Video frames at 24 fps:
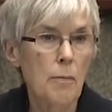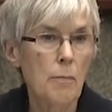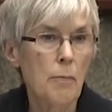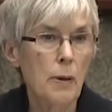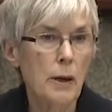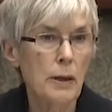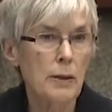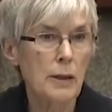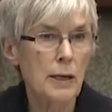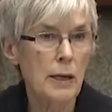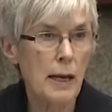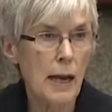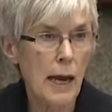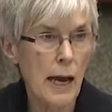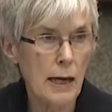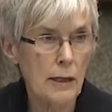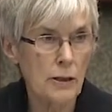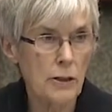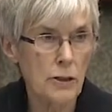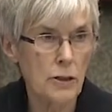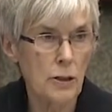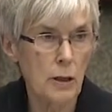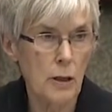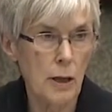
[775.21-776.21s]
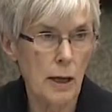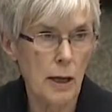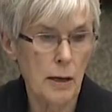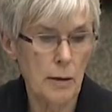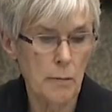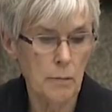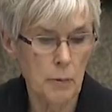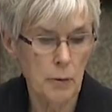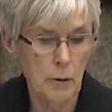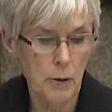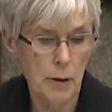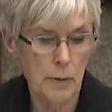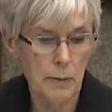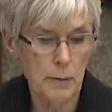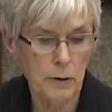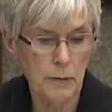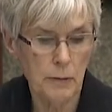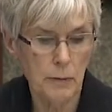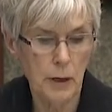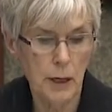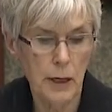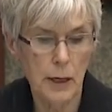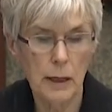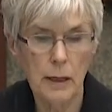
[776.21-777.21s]
but the national
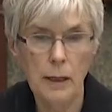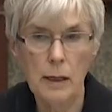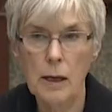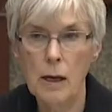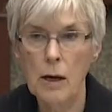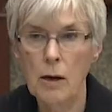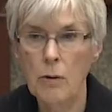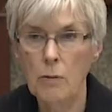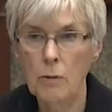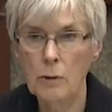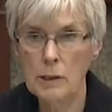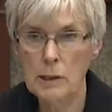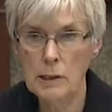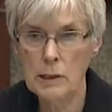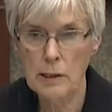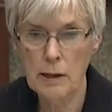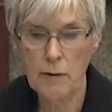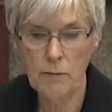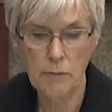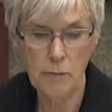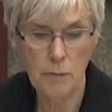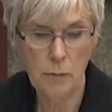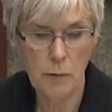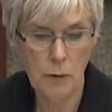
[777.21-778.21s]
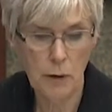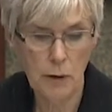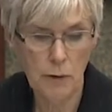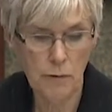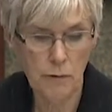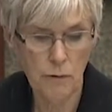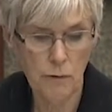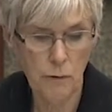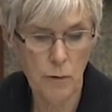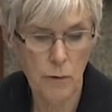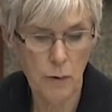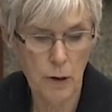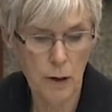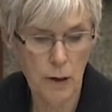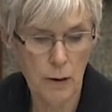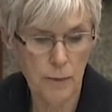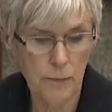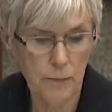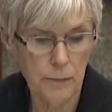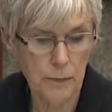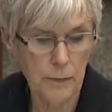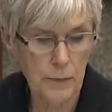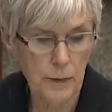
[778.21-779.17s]
unemployment rate was 7.4.